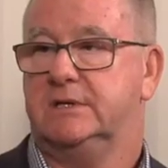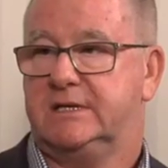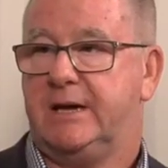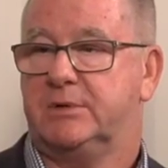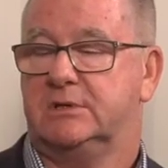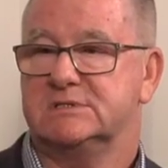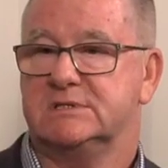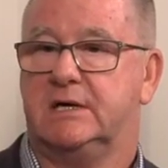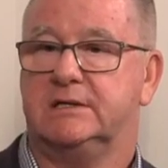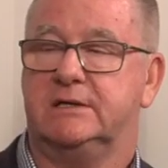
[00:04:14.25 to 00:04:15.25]
the capital
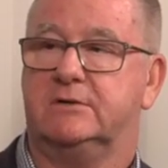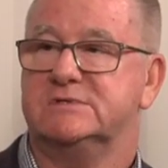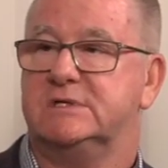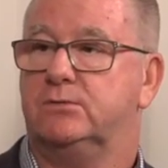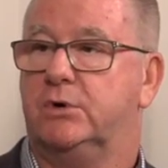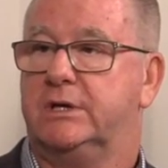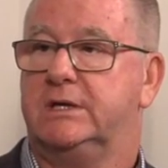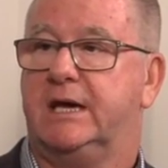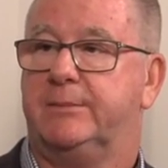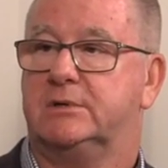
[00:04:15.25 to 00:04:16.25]
side, and obviously the working
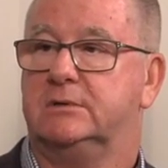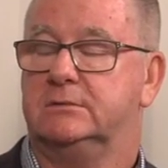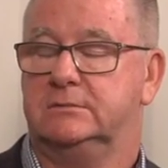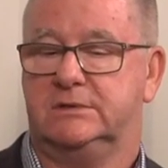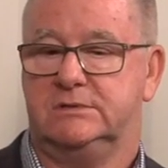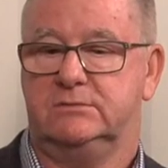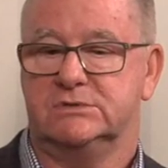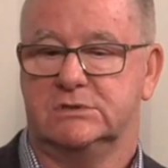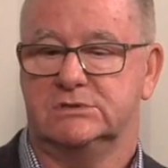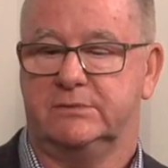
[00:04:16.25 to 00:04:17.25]
capital
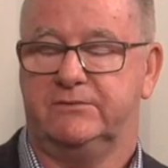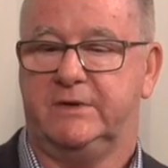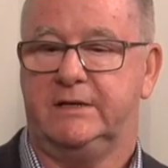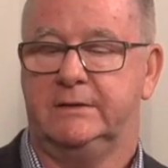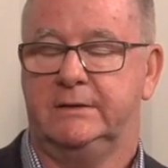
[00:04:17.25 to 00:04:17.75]
was on top of that.